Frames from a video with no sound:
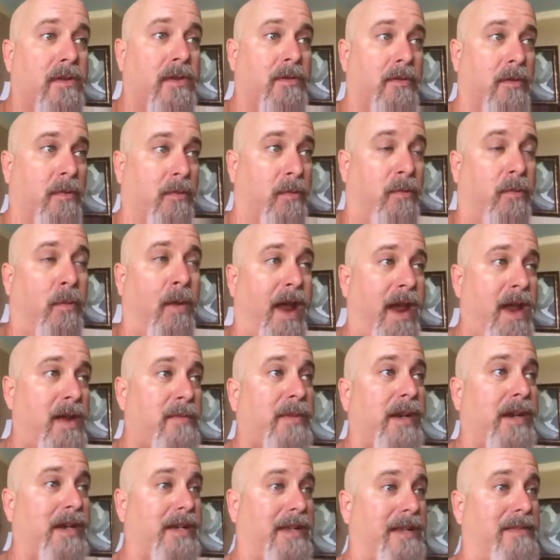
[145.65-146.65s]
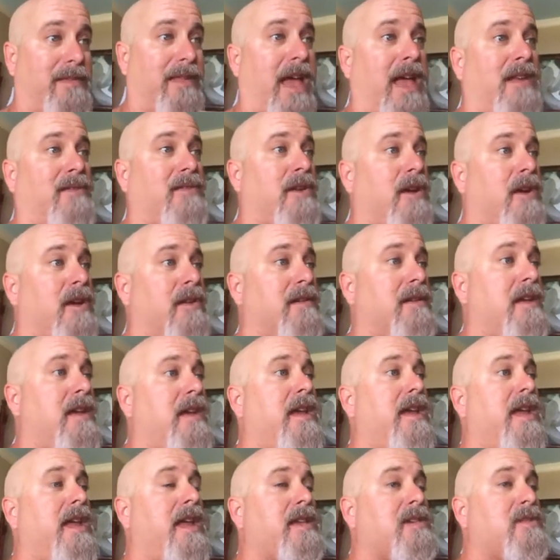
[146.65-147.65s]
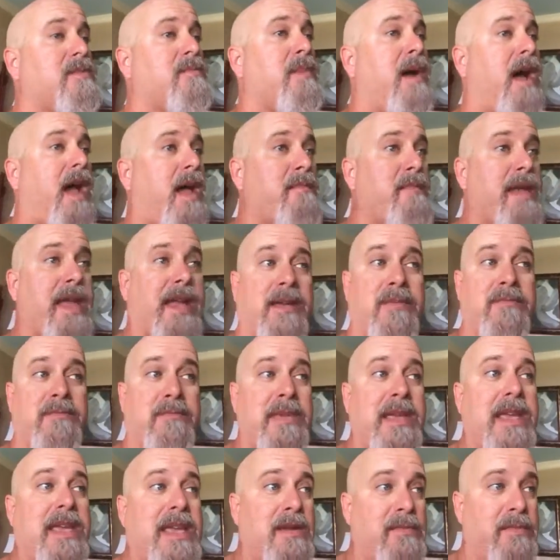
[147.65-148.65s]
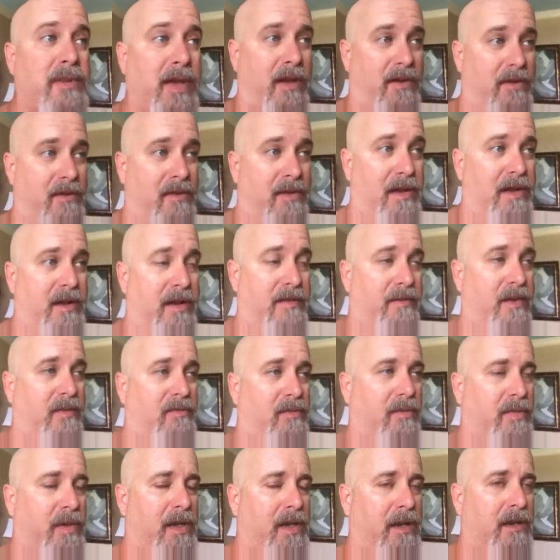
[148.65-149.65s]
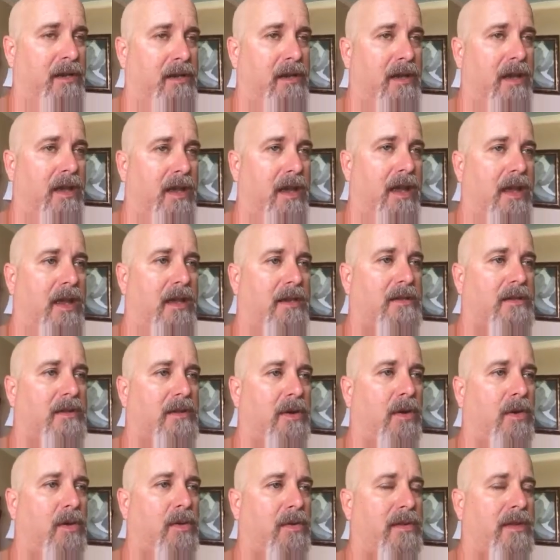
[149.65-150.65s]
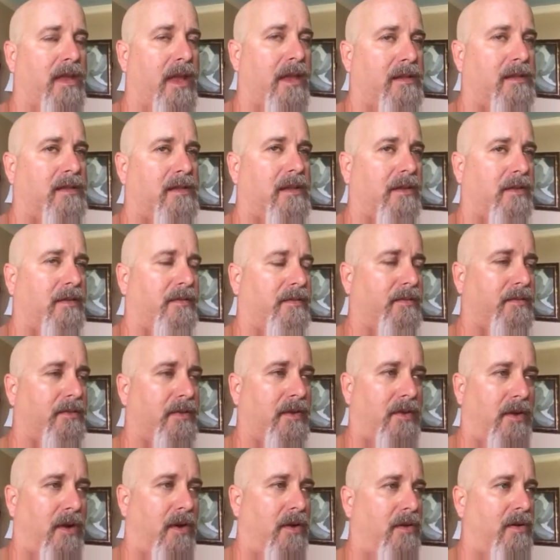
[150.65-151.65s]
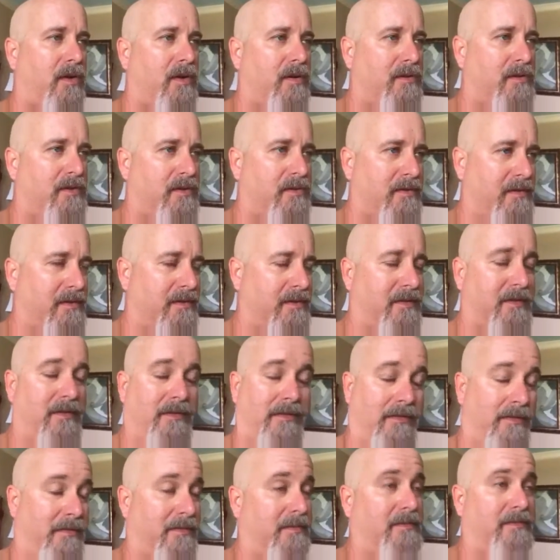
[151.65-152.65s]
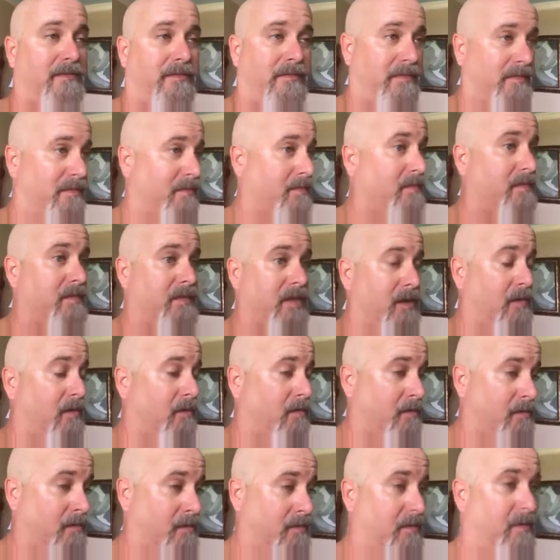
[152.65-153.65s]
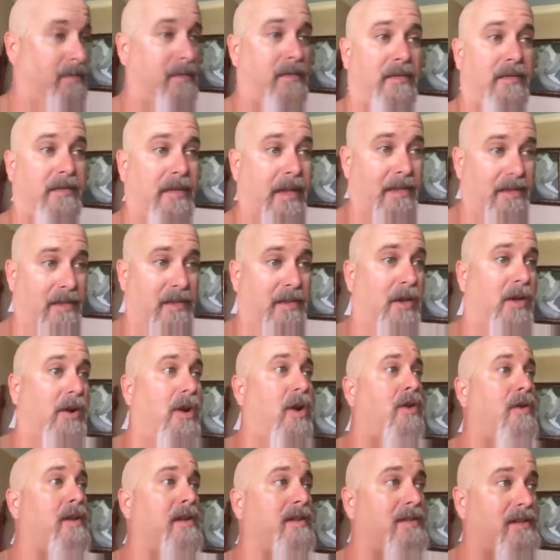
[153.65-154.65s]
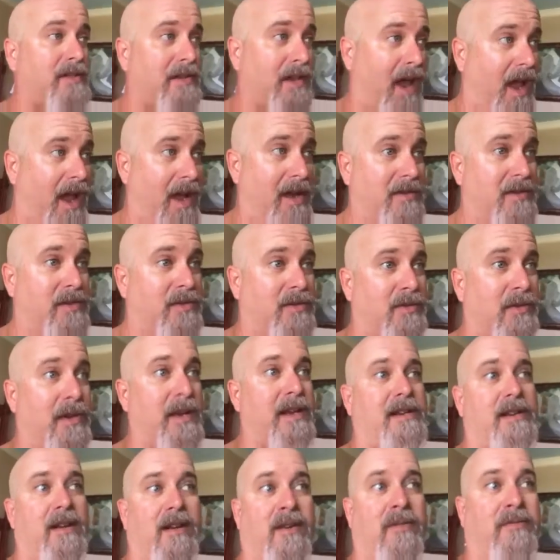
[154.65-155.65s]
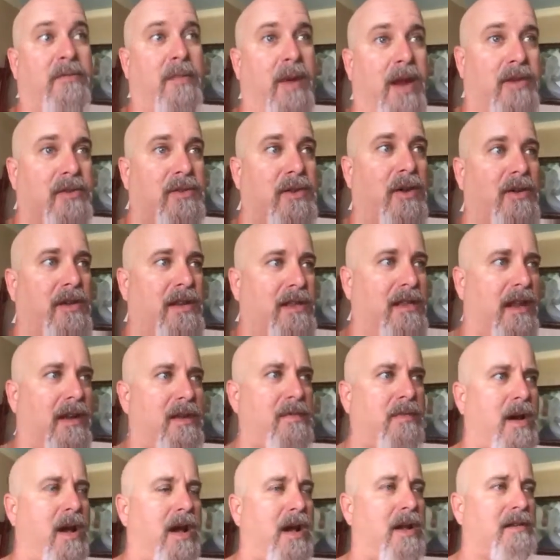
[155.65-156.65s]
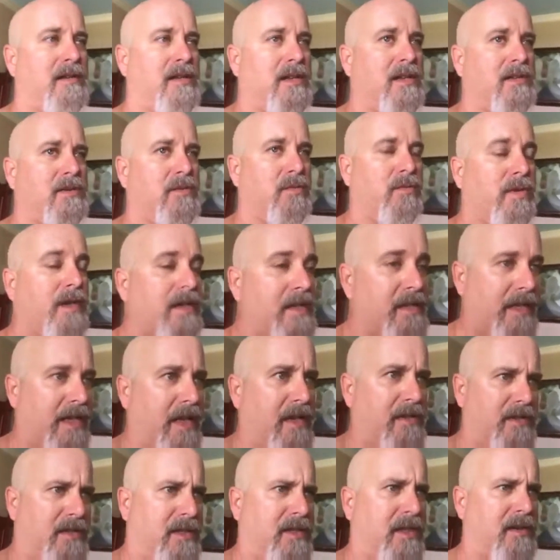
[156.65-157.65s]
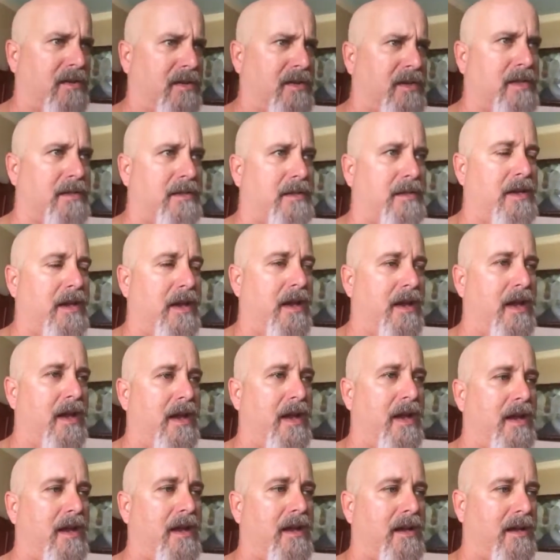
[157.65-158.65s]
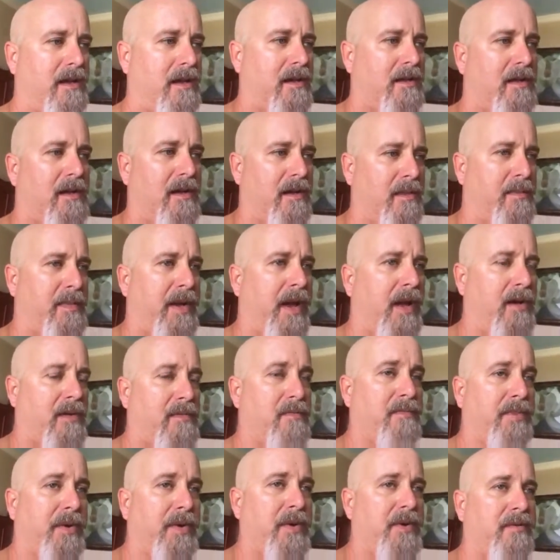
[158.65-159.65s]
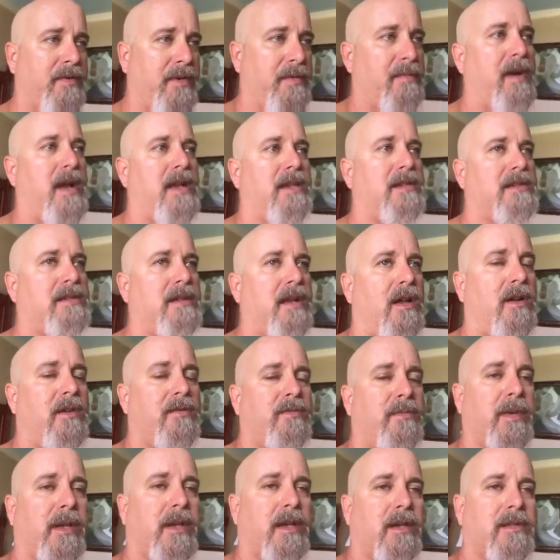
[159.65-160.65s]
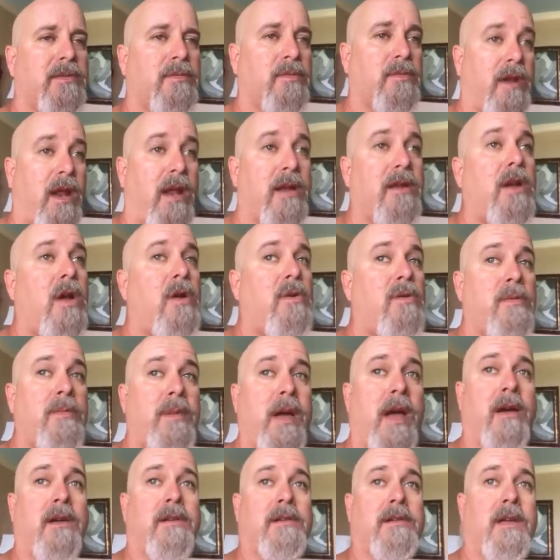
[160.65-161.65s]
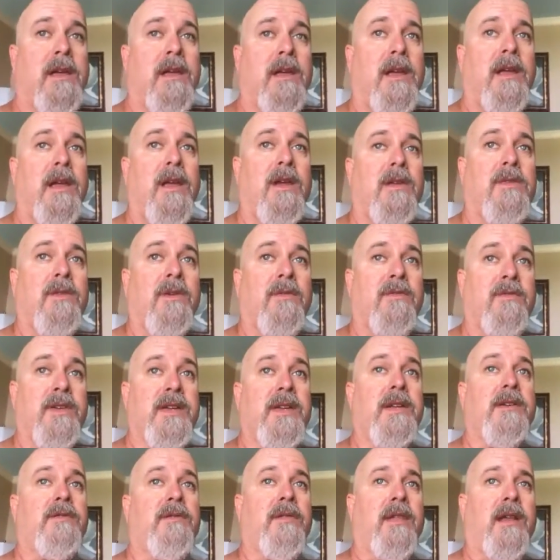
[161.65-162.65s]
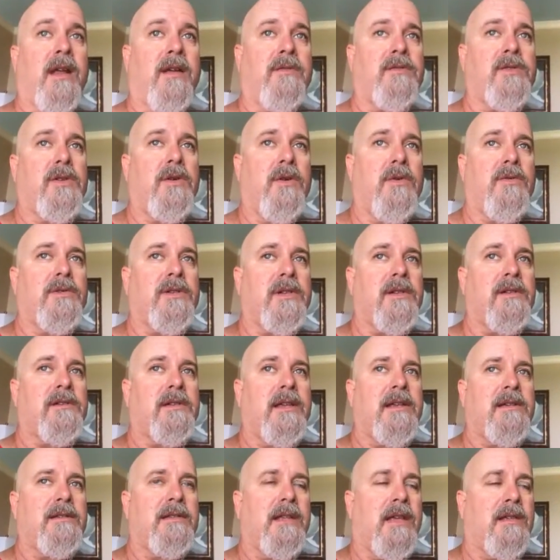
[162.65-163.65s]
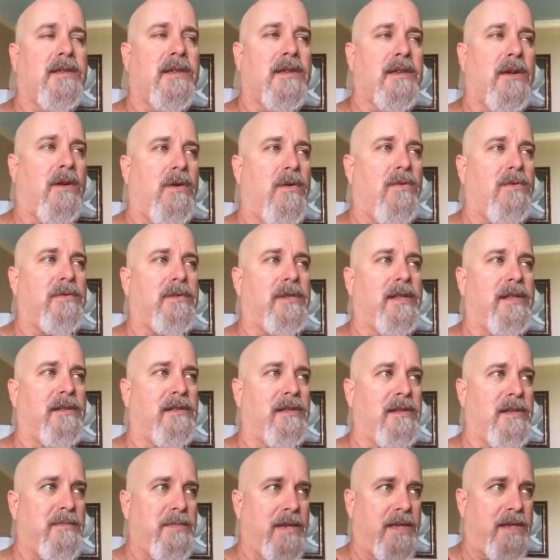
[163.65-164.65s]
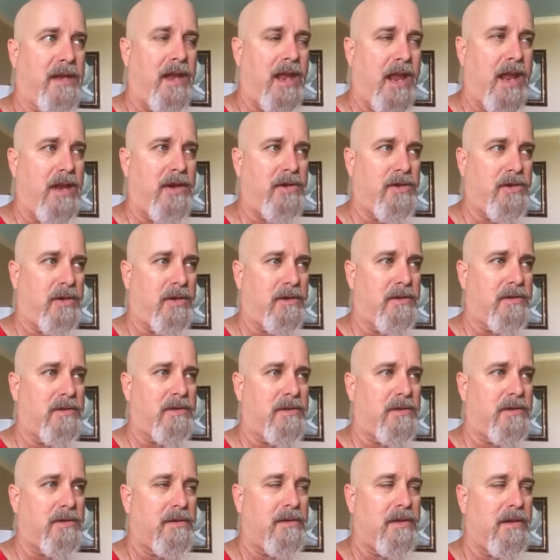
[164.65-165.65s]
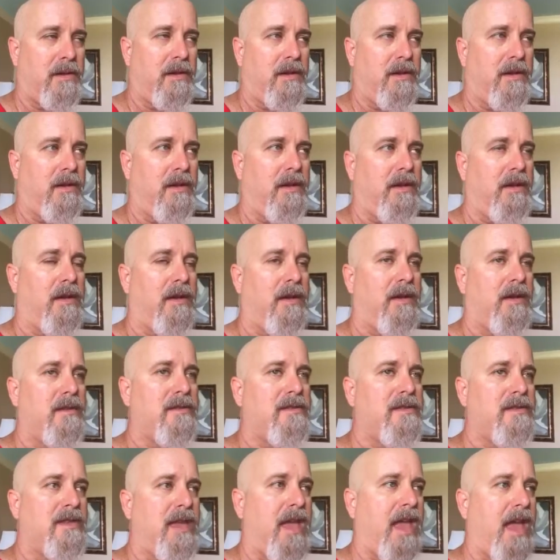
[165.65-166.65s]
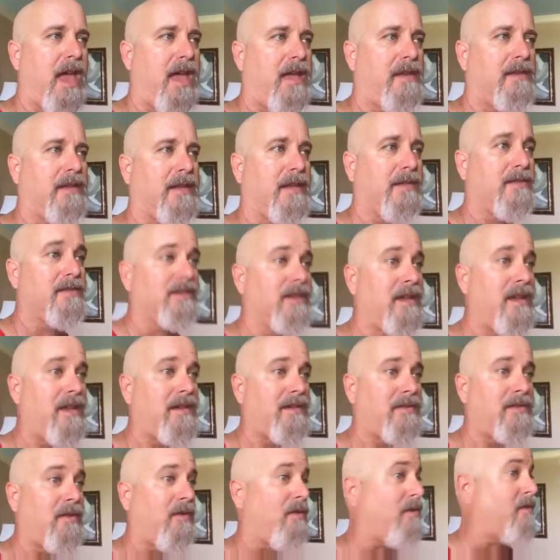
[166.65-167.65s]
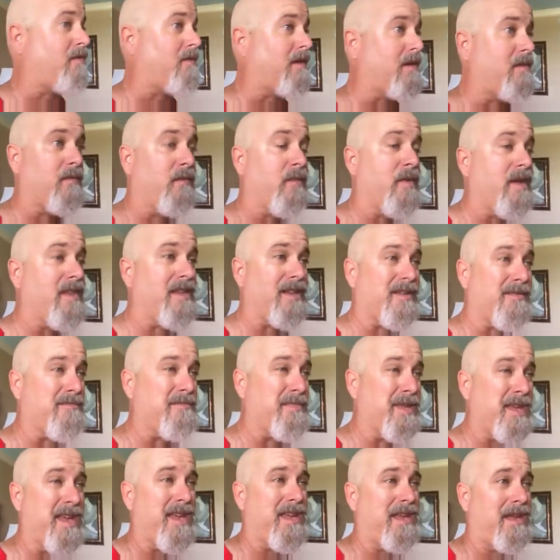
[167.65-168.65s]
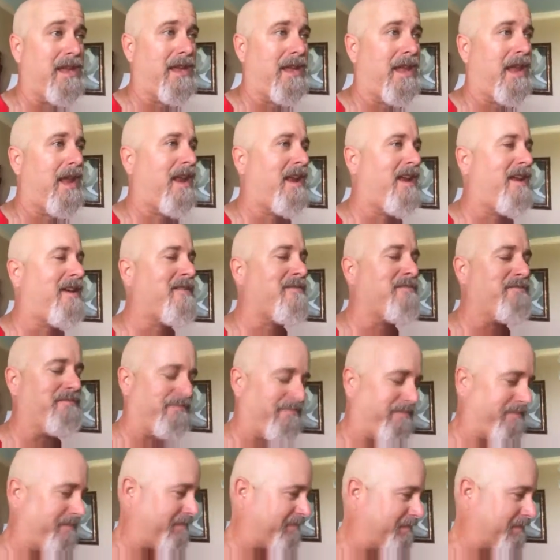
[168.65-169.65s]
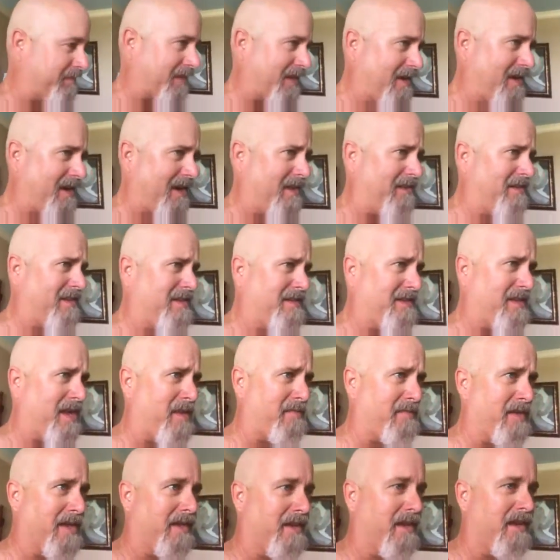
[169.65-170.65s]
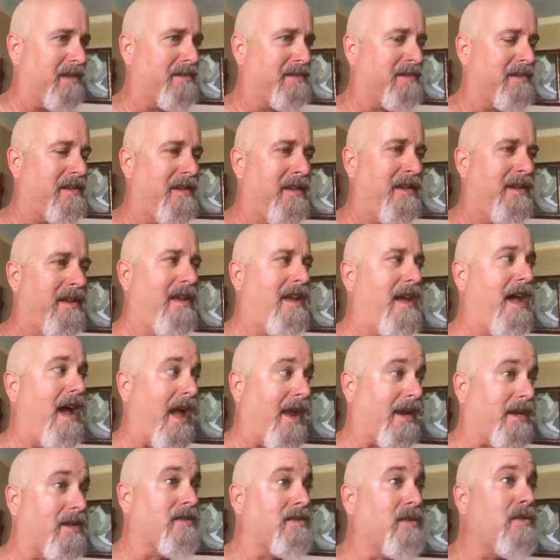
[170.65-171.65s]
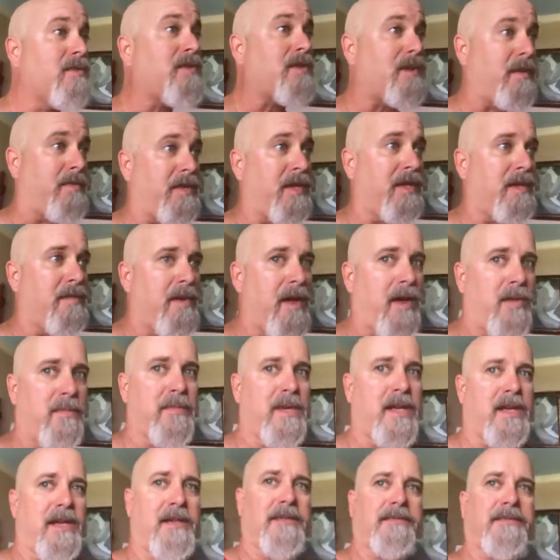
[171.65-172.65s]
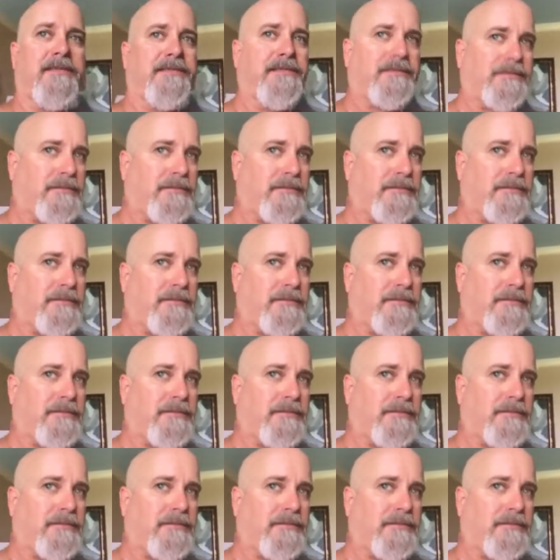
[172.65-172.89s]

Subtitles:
The way I'm going to get that done is by making me better than I've ever been. So that's the current, you know, it's the current side street of my journey that I'm on, is really getting serious about improving myself, because what I know about the vehicle that I've chosen is that the only limitations that exist are within me. And I like that because I can do something about me.